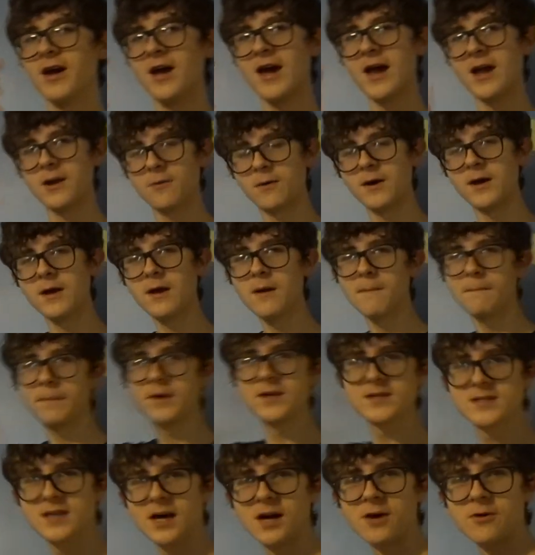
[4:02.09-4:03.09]
Anyway,
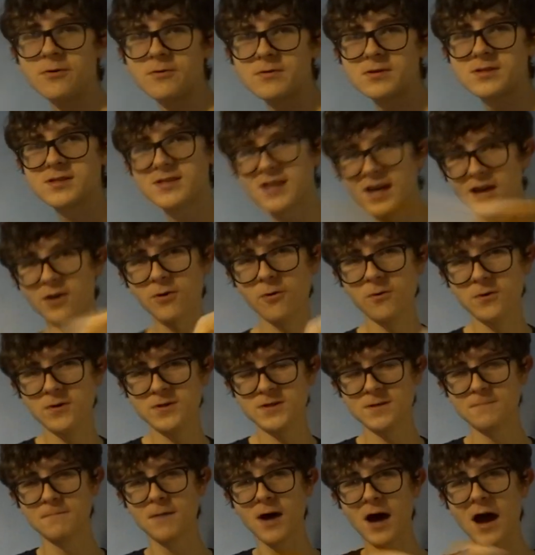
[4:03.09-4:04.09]
peace out, stay
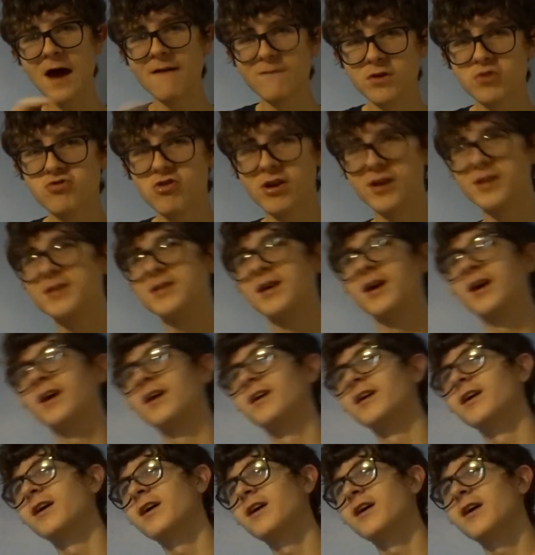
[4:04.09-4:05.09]
awesome, have a great
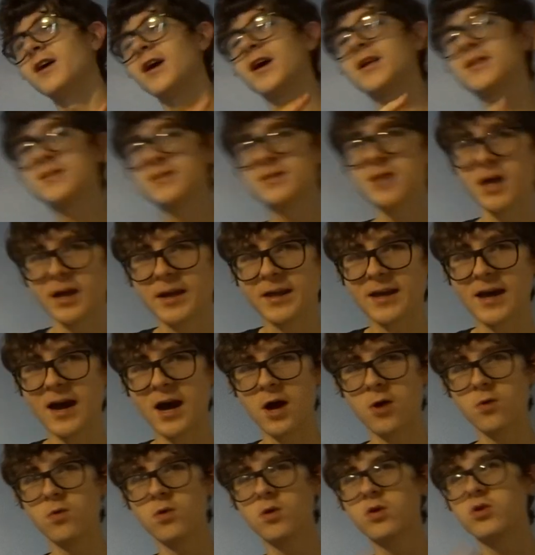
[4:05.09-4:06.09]
day. It's sunny
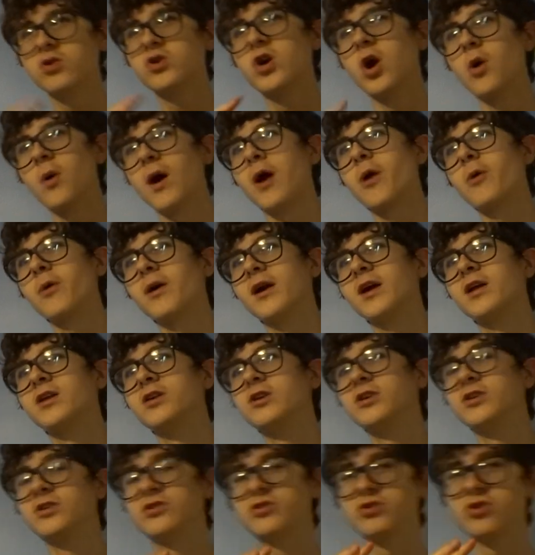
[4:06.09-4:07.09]
out, go out and
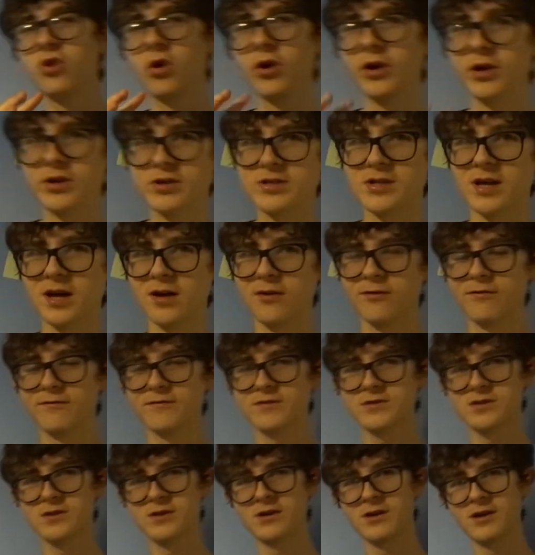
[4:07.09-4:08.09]
enjoy
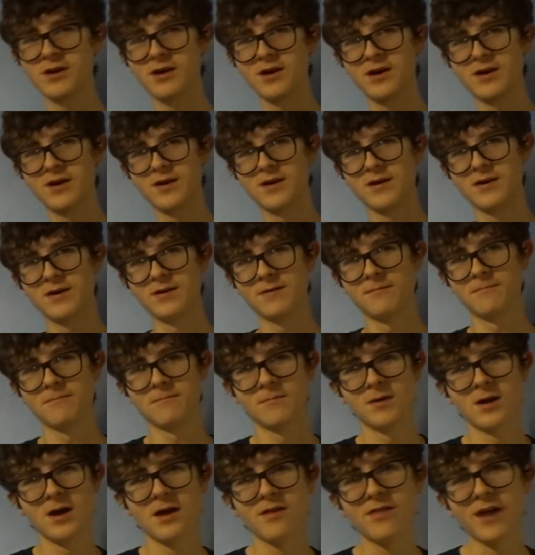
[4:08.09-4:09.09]
yourselves.
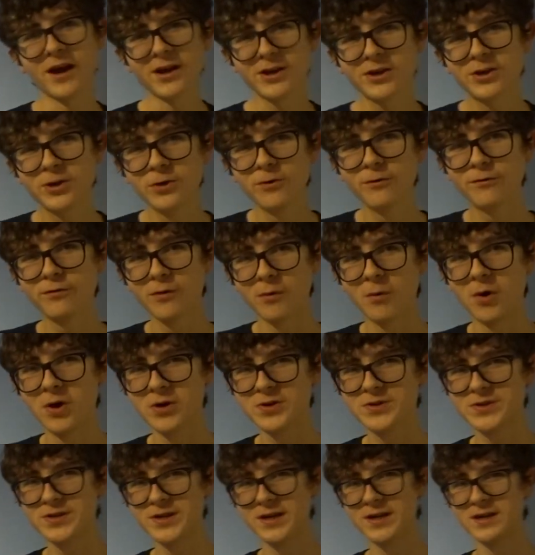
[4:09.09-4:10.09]
Thank you for
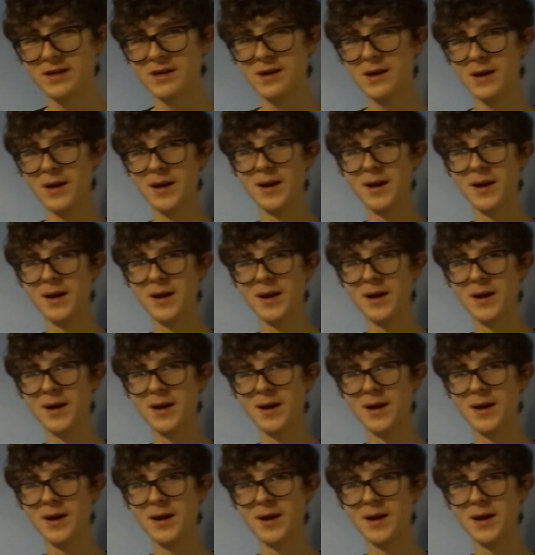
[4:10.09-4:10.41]
watching.